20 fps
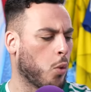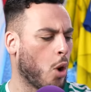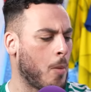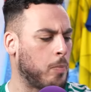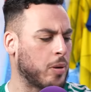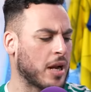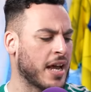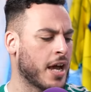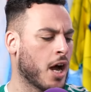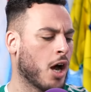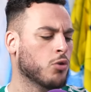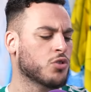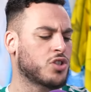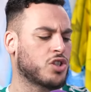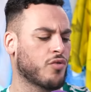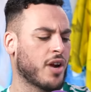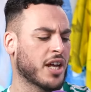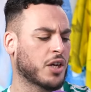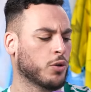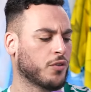What player holds
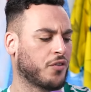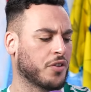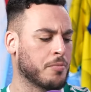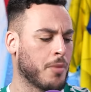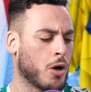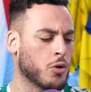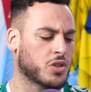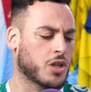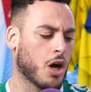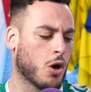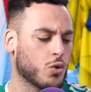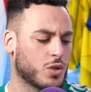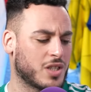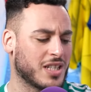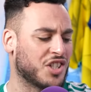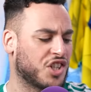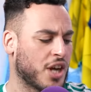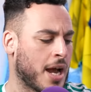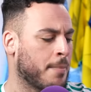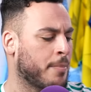the record for the most goals
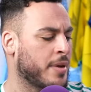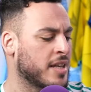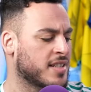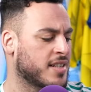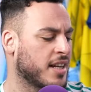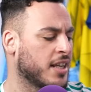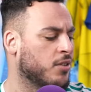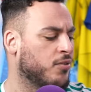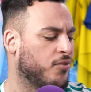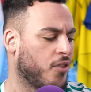in Champions League